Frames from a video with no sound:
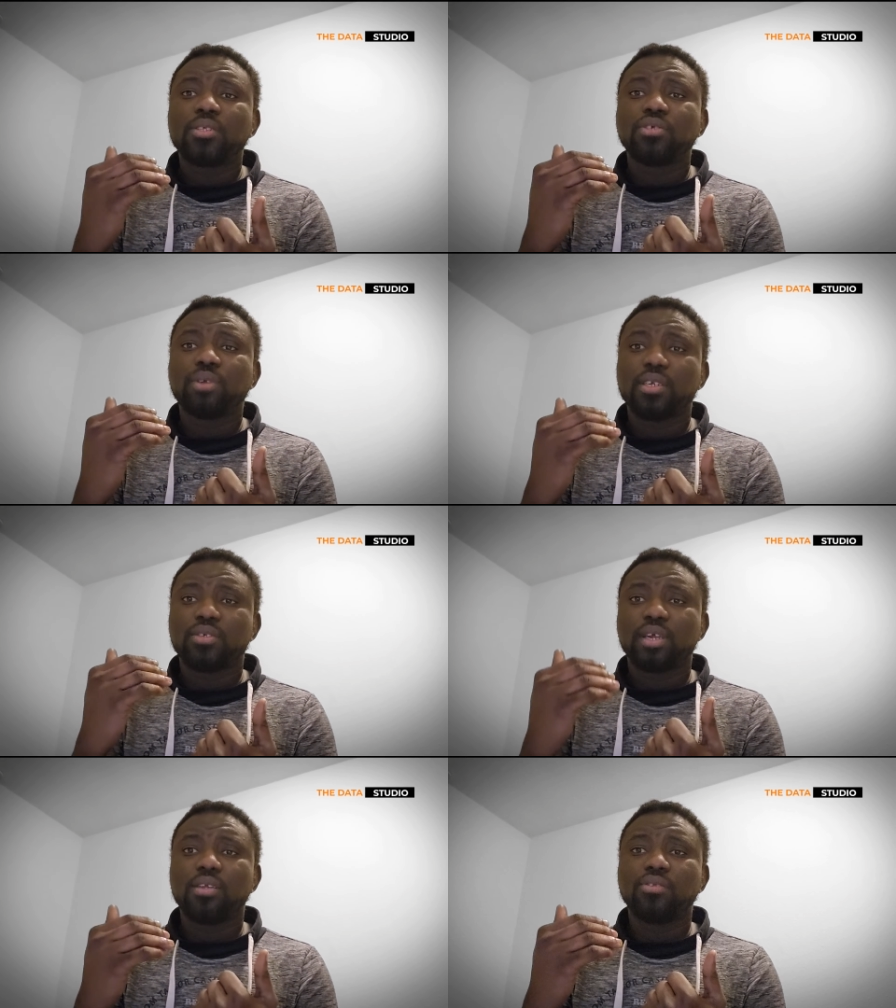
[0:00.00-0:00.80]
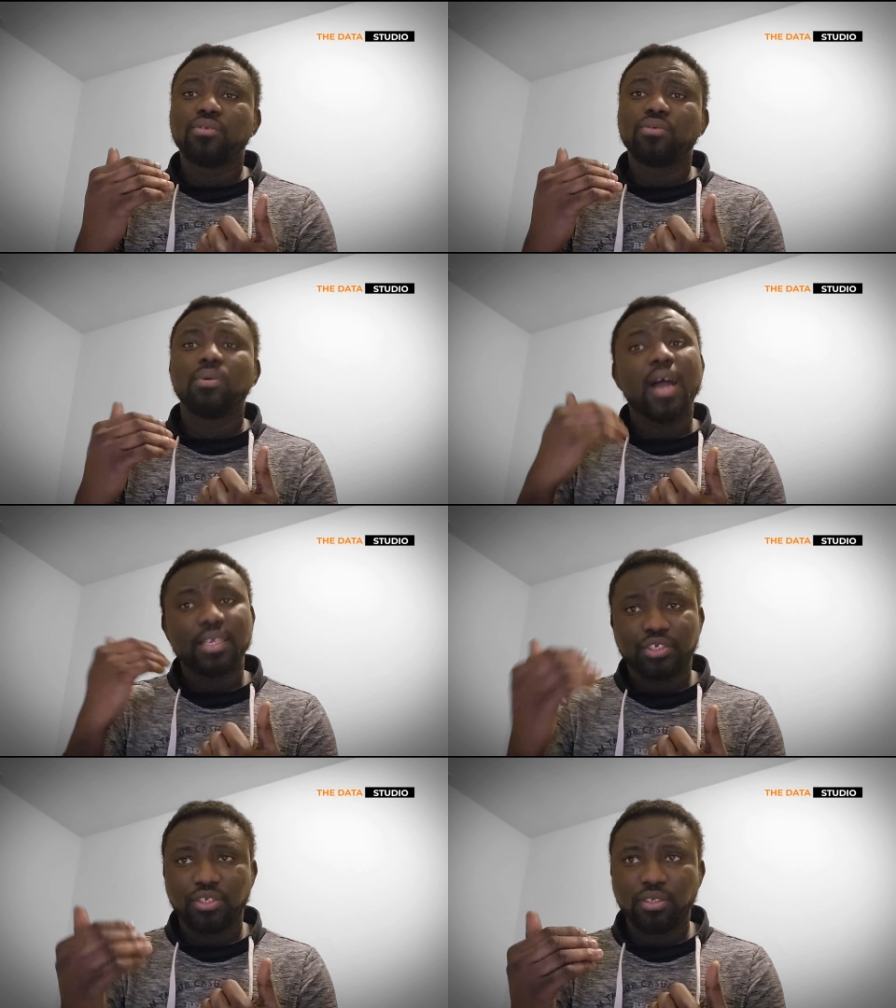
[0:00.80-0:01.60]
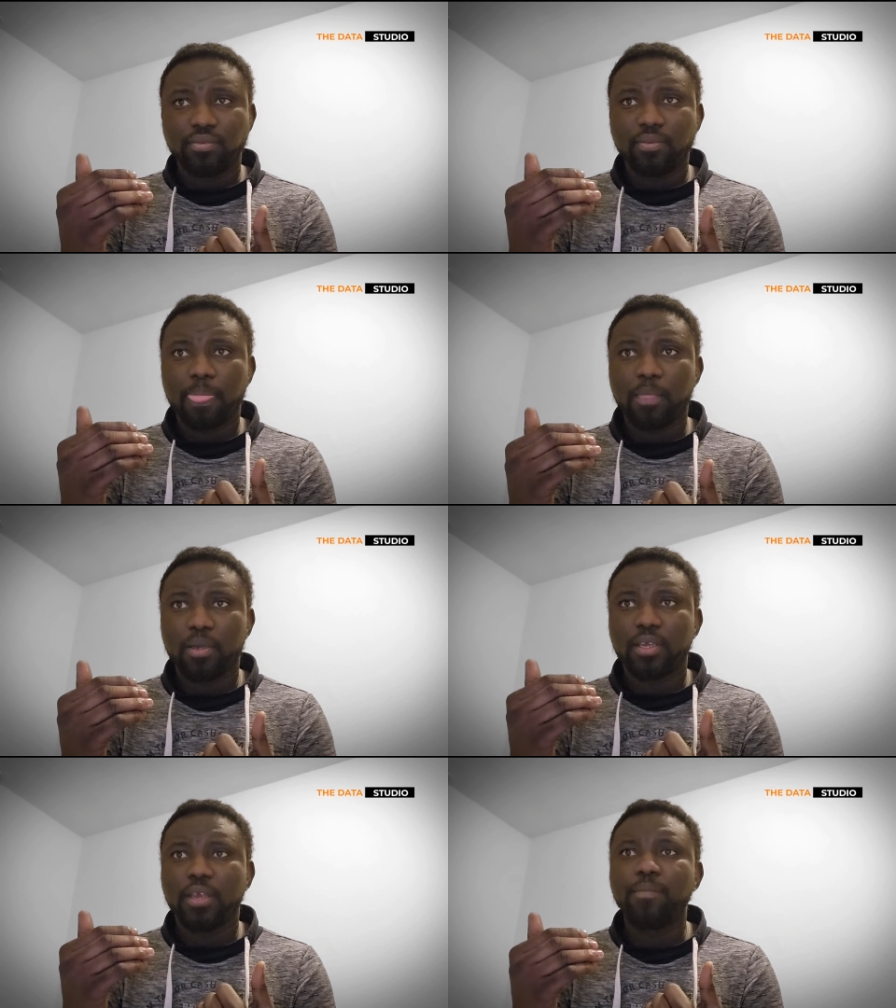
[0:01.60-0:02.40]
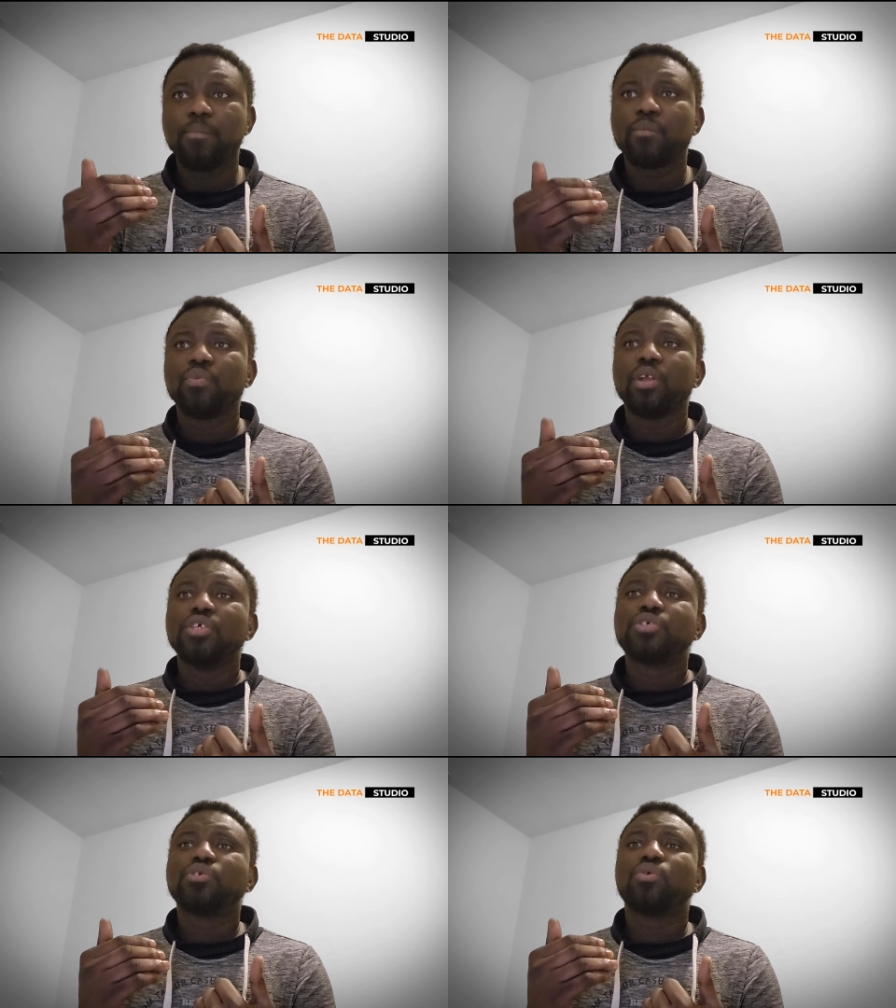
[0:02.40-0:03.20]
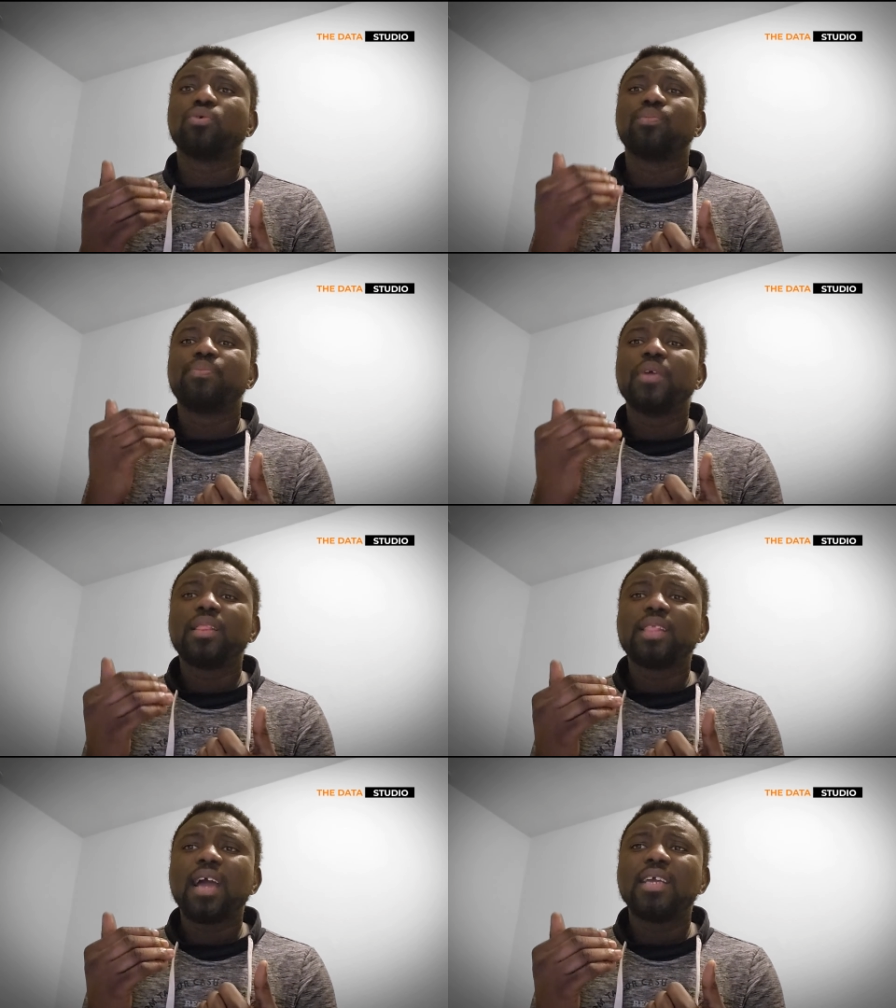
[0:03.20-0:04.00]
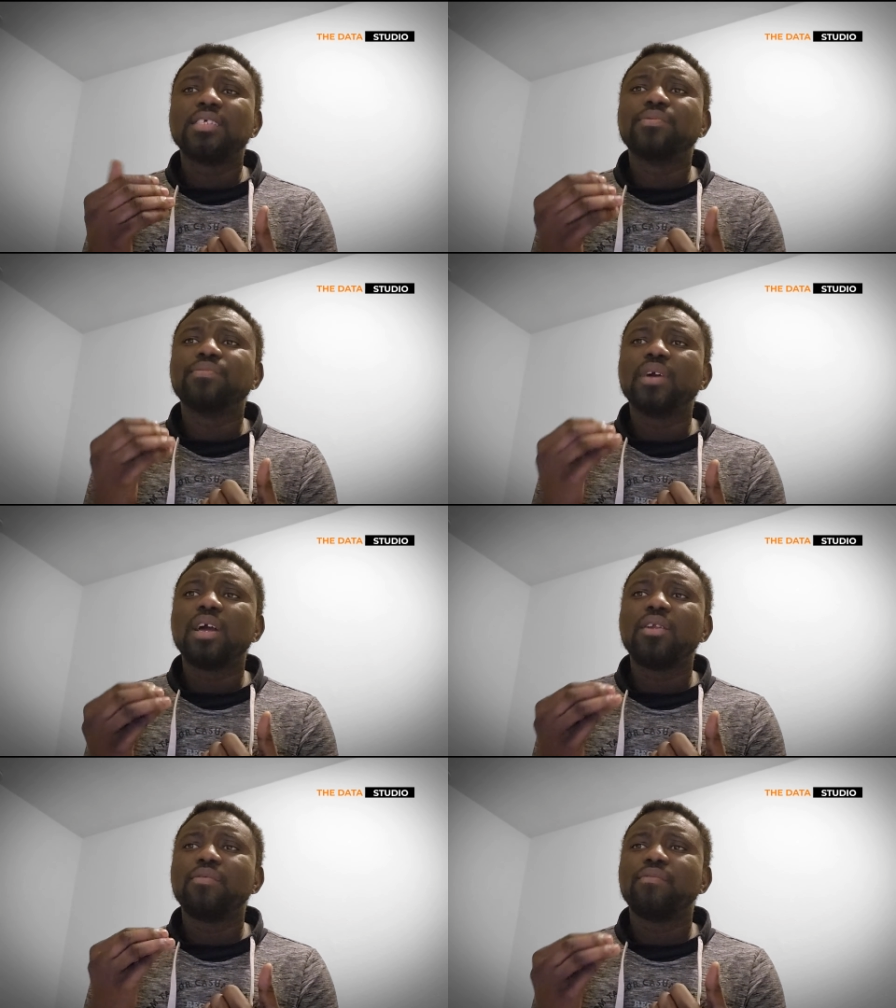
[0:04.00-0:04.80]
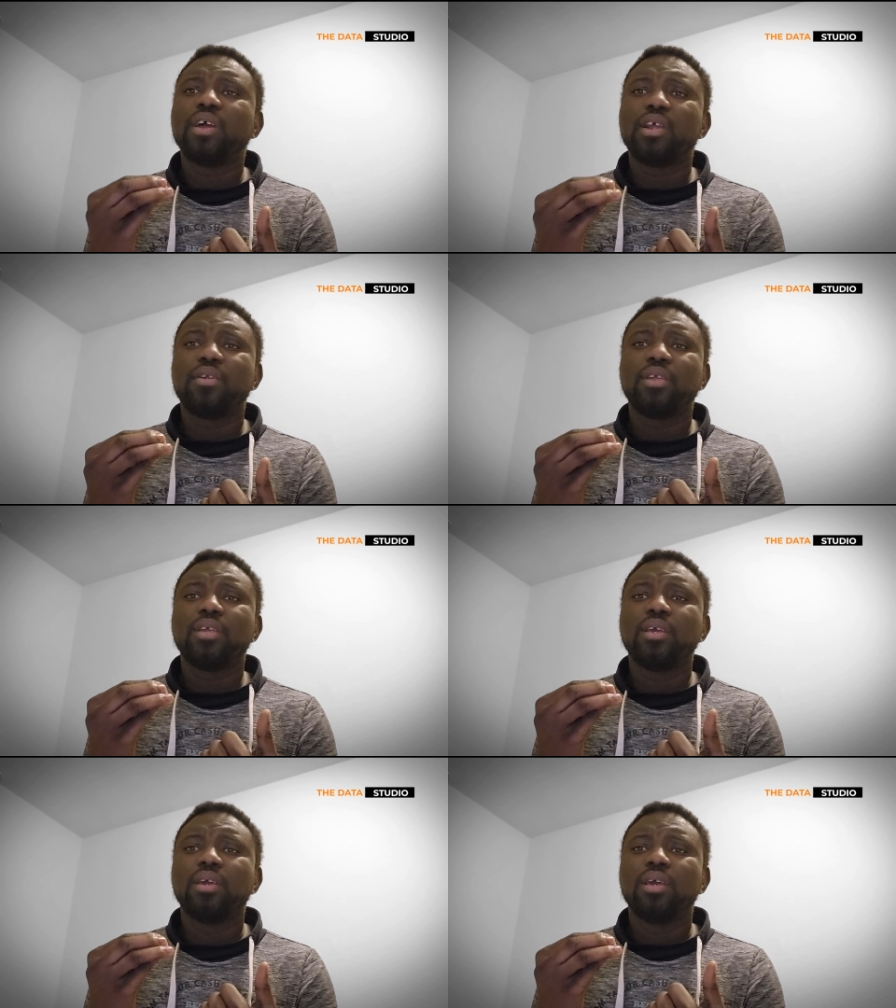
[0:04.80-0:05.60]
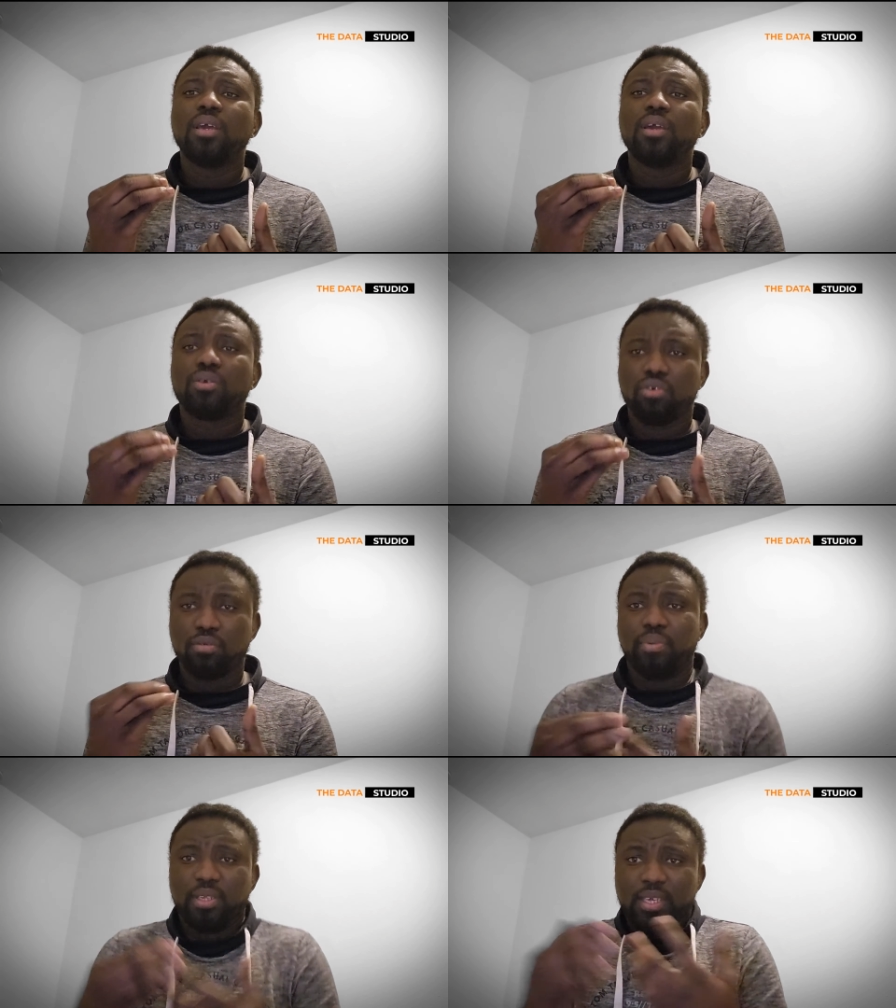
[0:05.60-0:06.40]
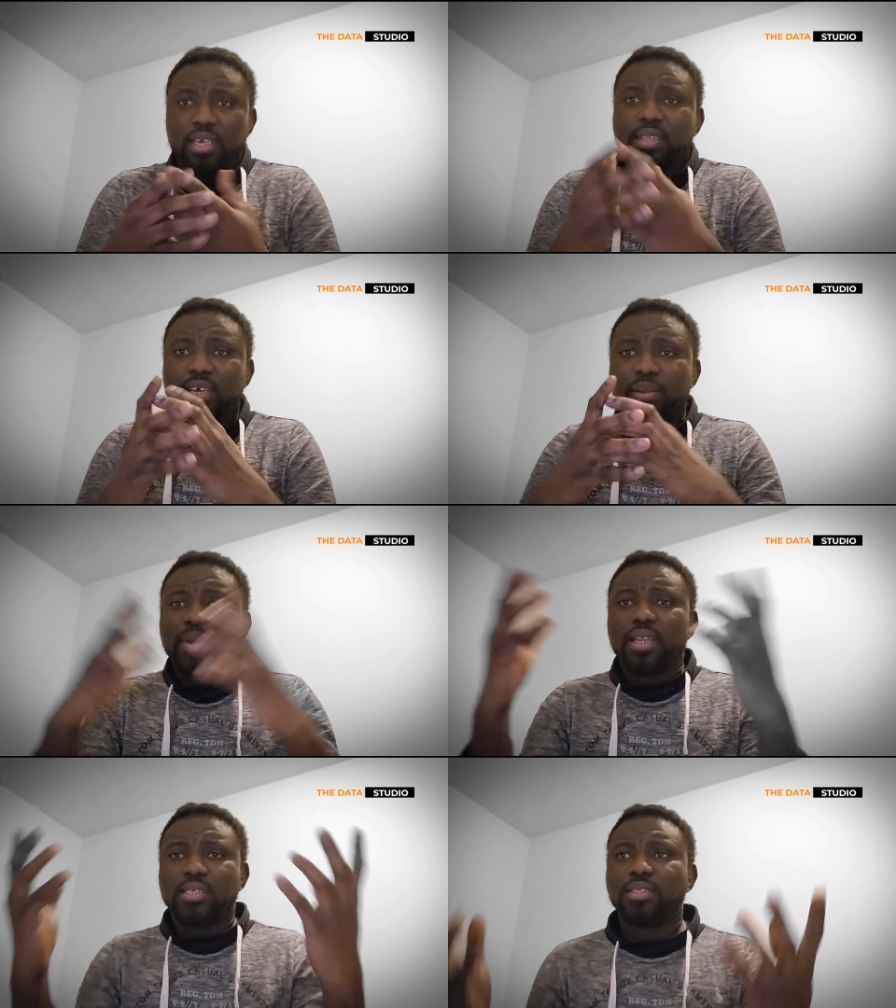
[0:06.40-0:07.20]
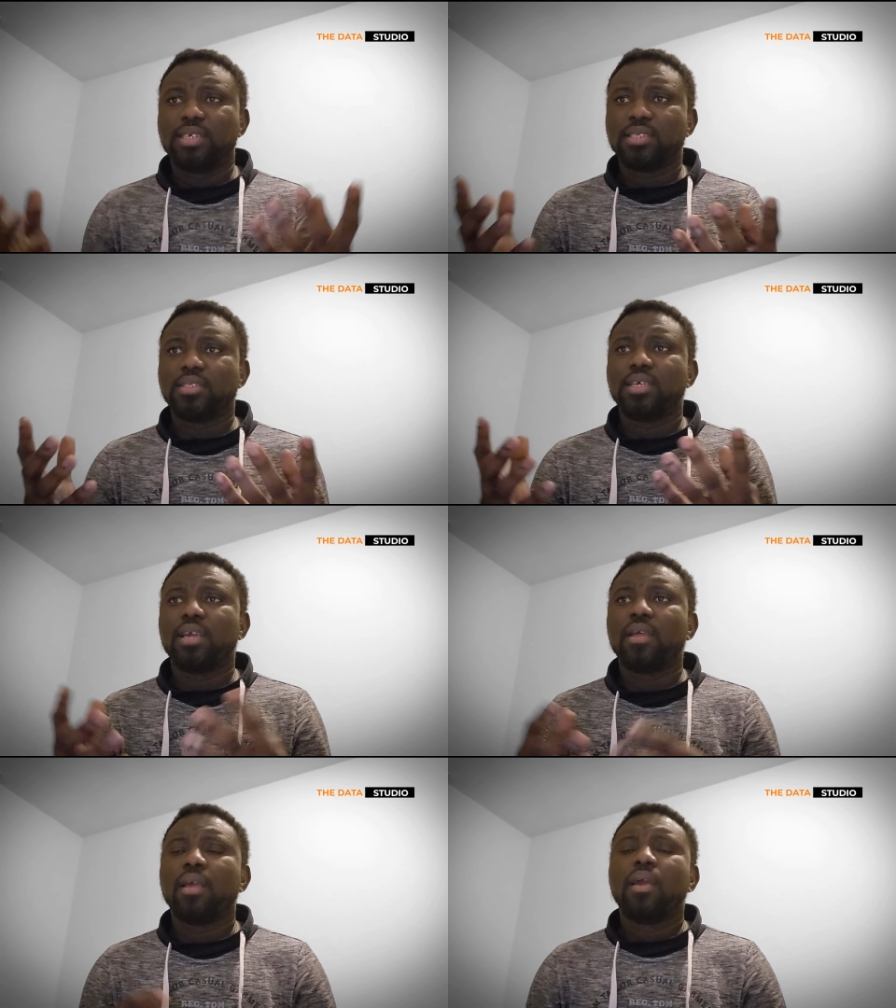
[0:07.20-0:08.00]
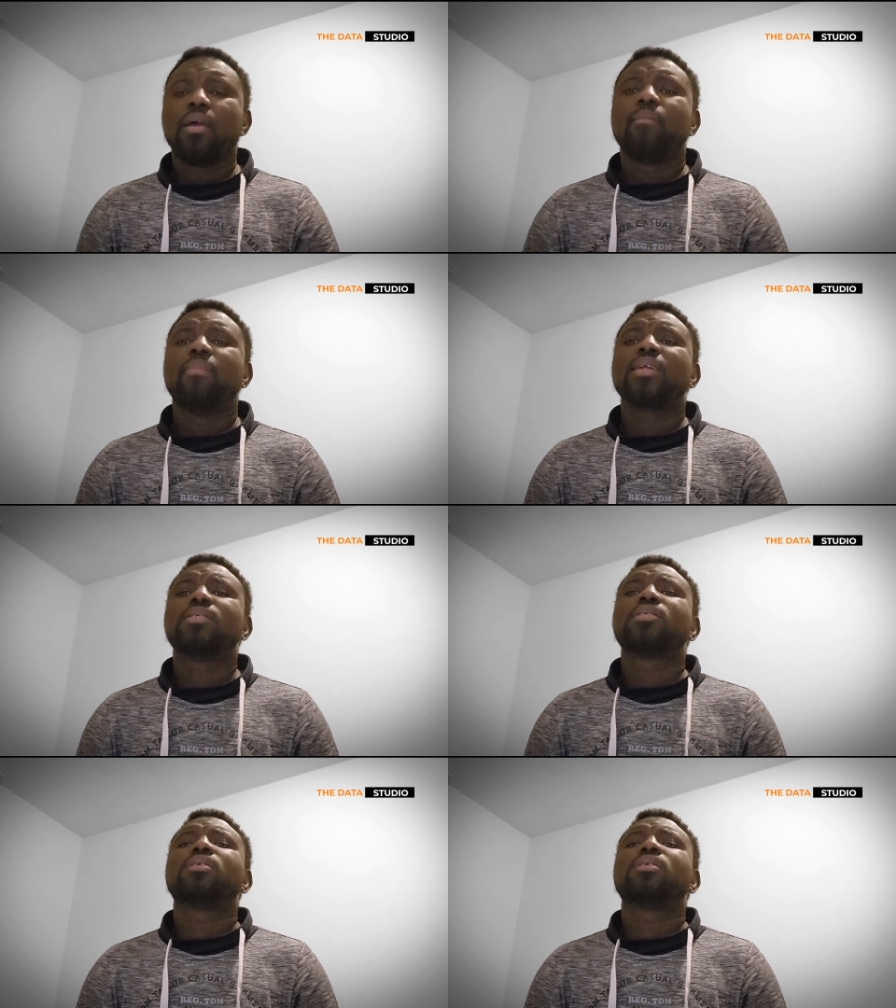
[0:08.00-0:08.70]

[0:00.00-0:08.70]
you are trying to achieve. Okay, so data is very, very complicated when it's just there, but